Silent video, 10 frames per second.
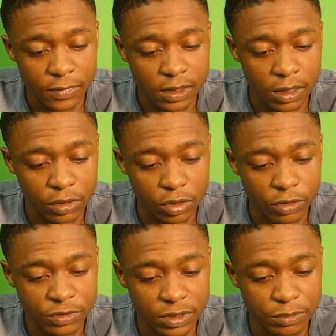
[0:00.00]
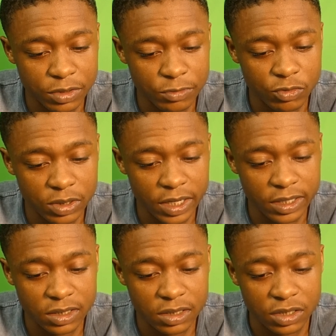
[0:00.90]
I had a lot of symptoms
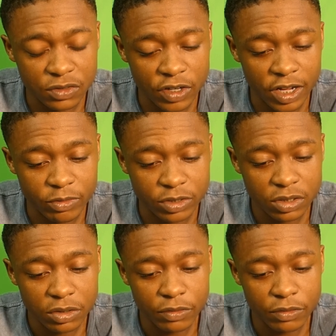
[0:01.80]
related to this virus.